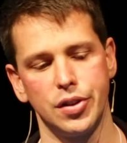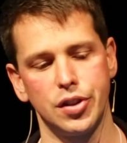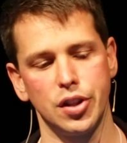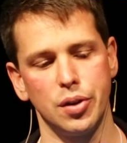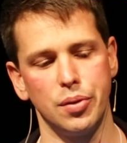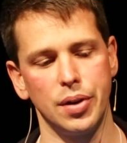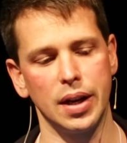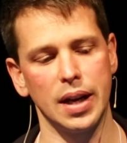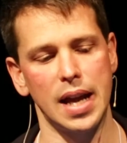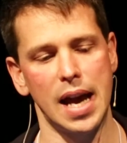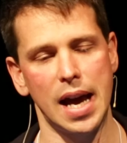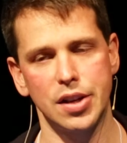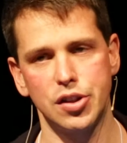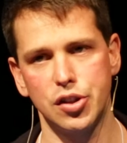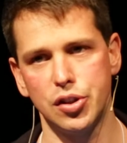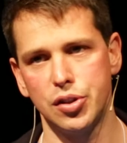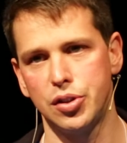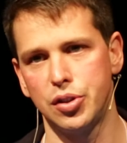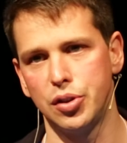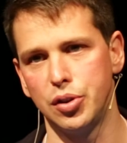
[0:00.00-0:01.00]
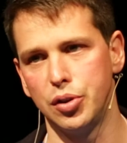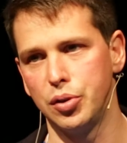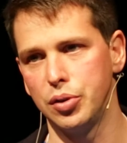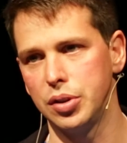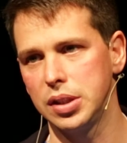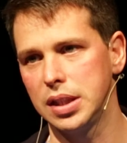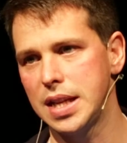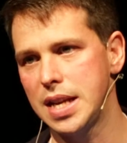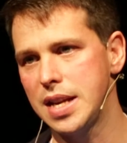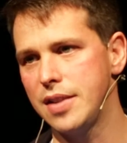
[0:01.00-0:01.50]
So we allowed you to
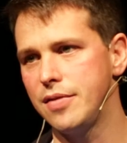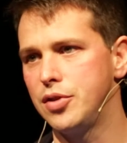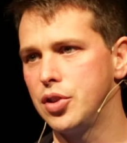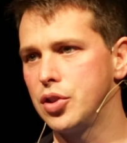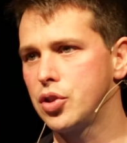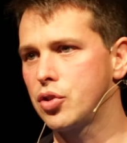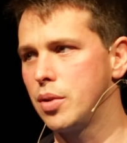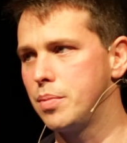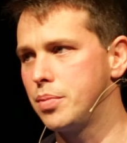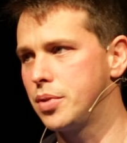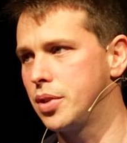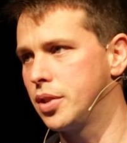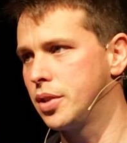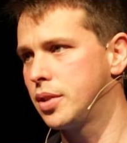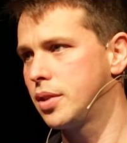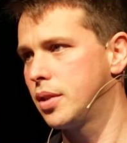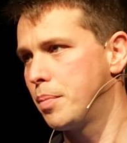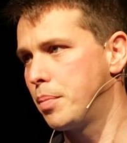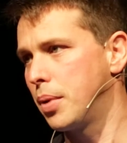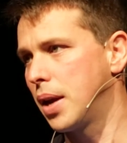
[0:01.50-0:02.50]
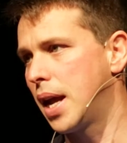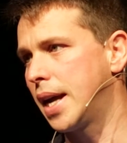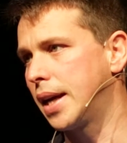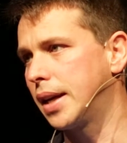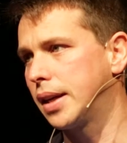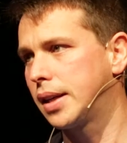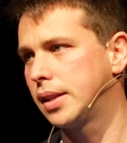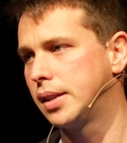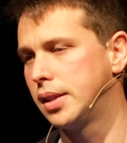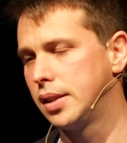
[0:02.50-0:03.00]
leave descriptors
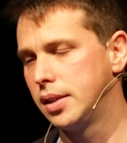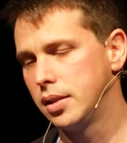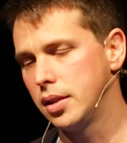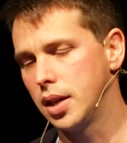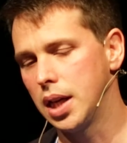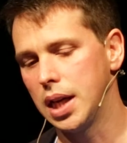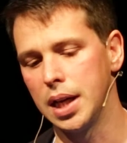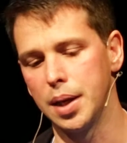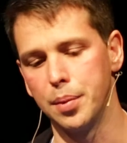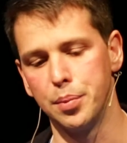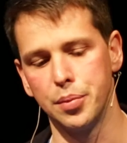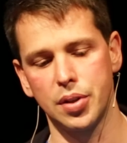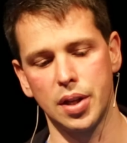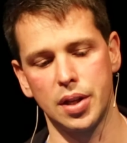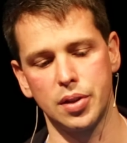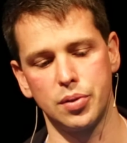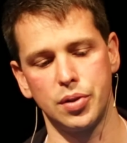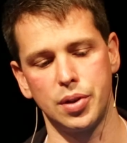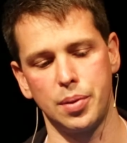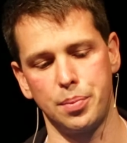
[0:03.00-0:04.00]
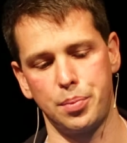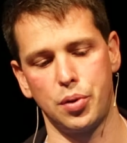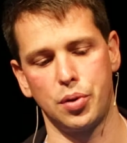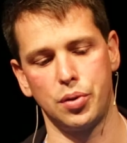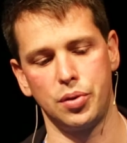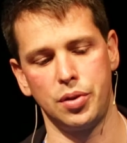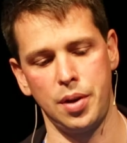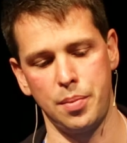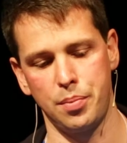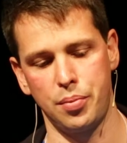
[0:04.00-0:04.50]
blank. So that's an
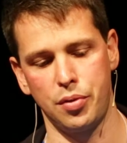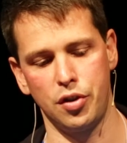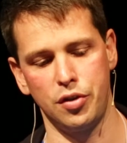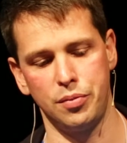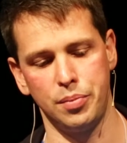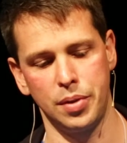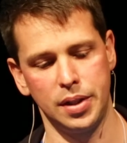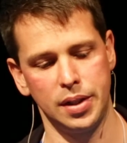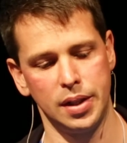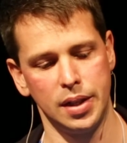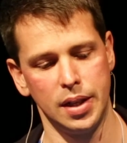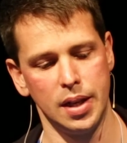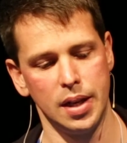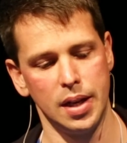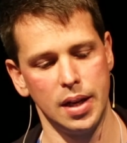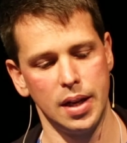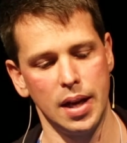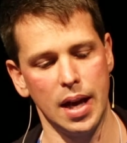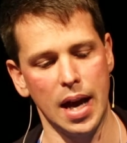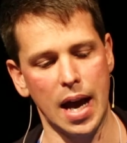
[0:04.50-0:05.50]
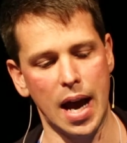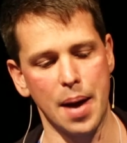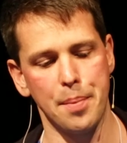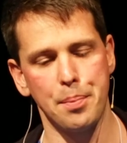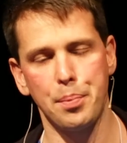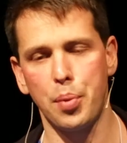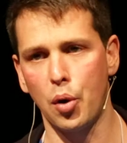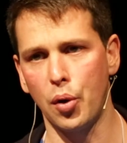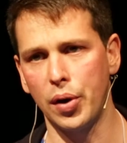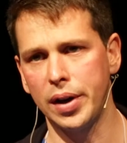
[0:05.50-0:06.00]
important improvement.
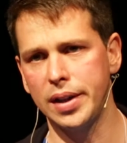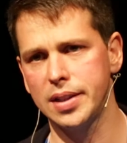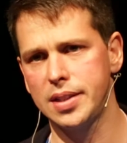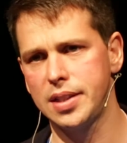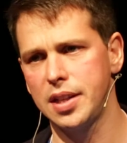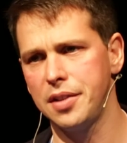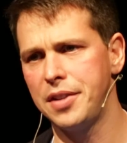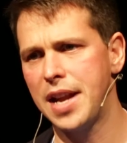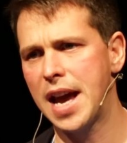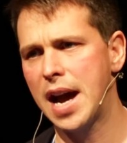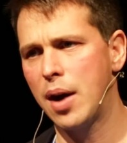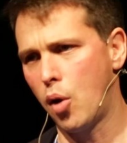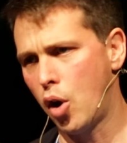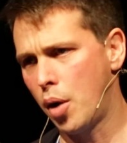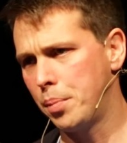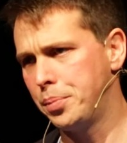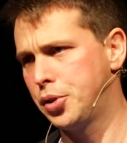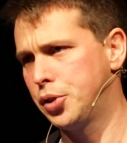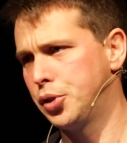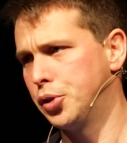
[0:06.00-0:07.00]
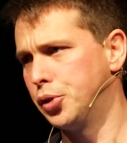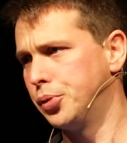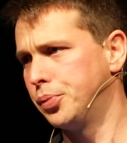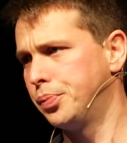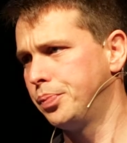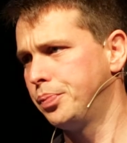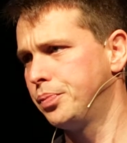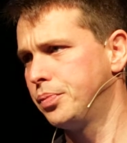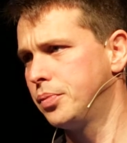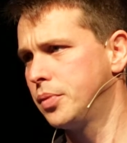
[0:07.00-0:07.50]
Points are now
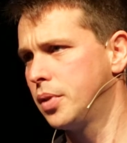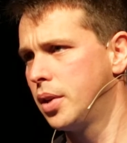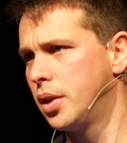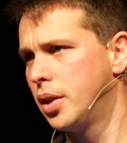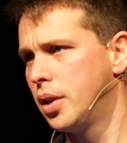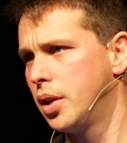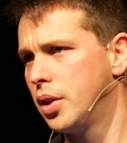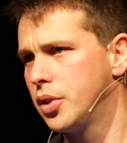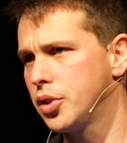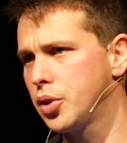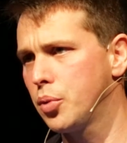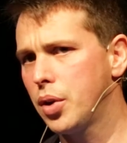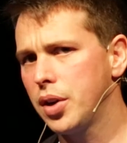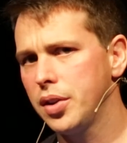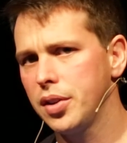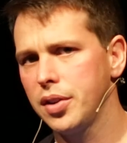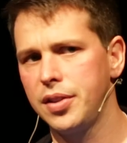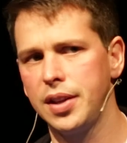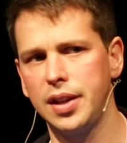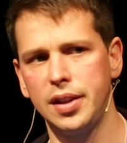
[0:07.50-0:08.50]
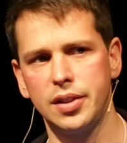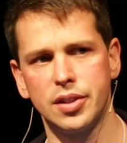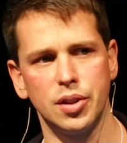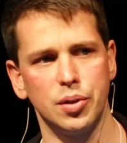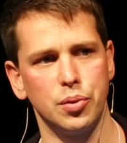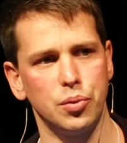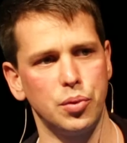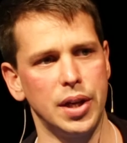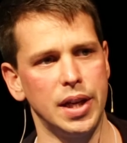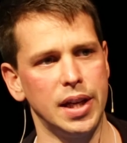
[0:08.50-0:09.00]
optional. So one of the things
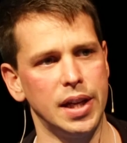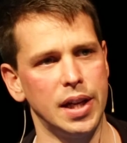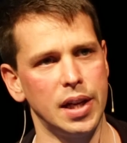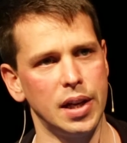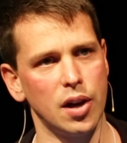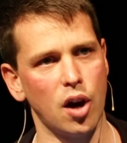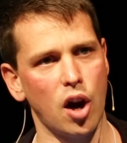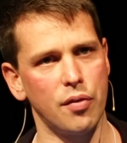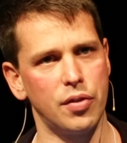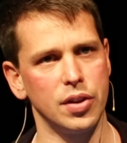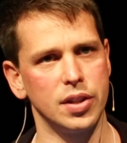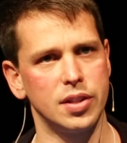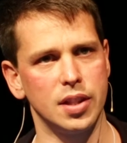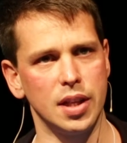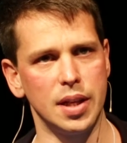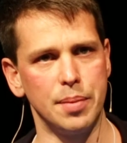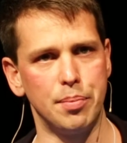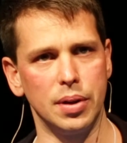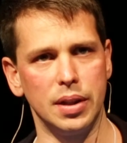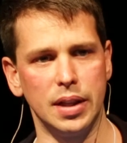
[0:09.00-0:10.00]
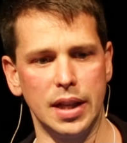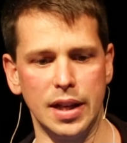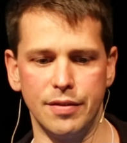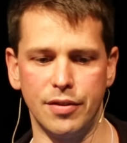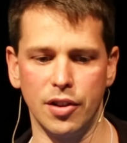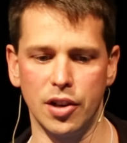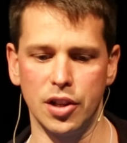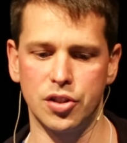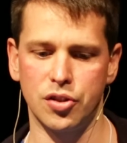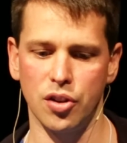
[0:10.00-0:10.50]
that we obviously believe
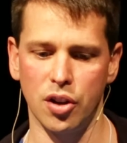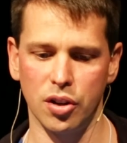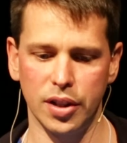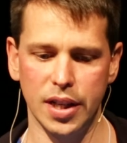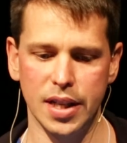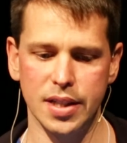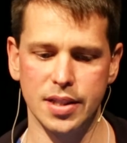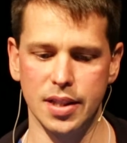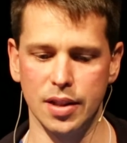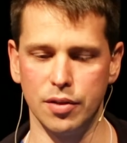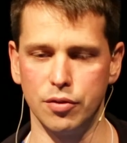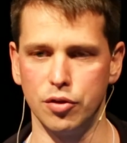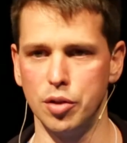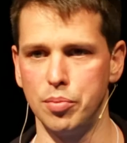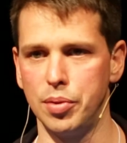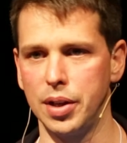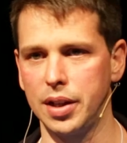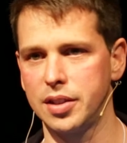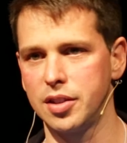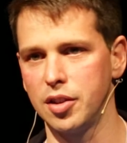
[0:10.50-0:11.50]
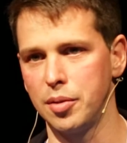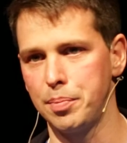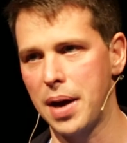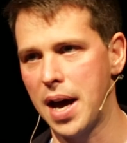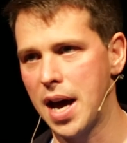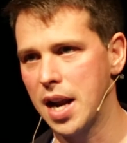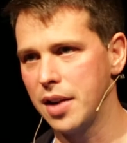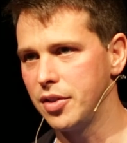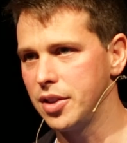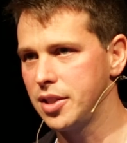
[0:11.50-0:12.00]
very strongly is that rubrics are
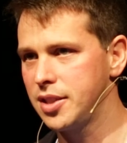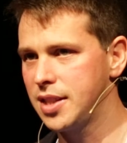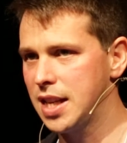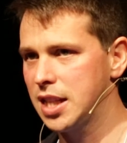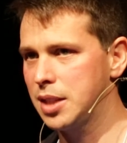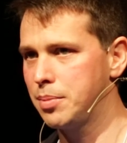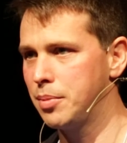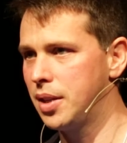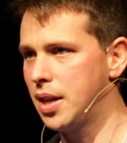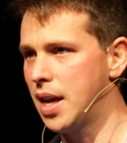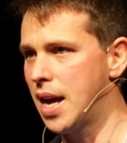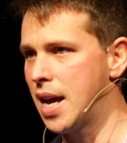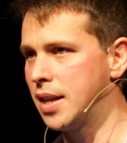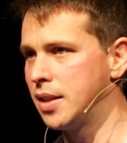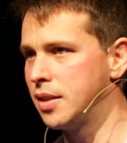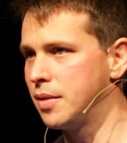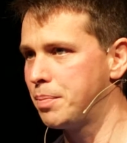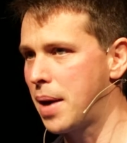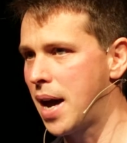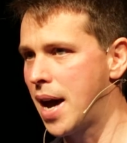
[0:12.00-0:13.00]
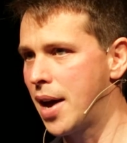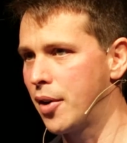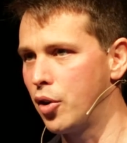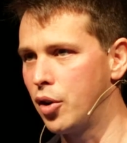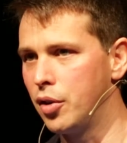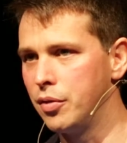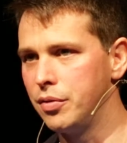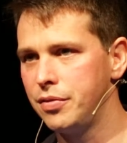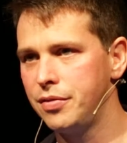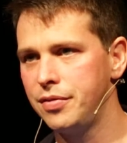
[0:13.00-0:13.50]
part of assessment and part
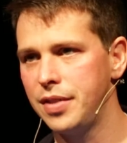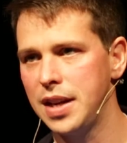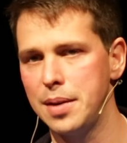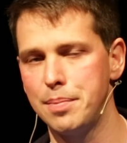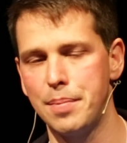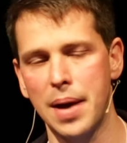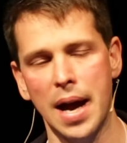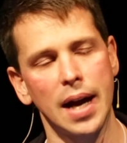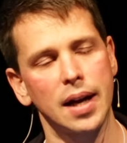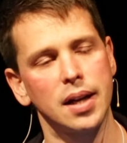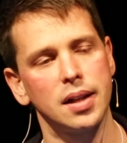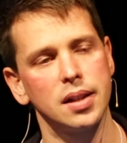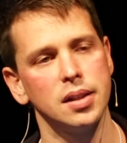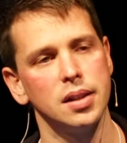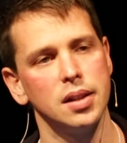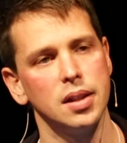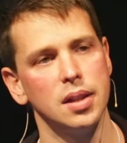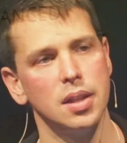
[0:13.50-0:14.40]
of feedback.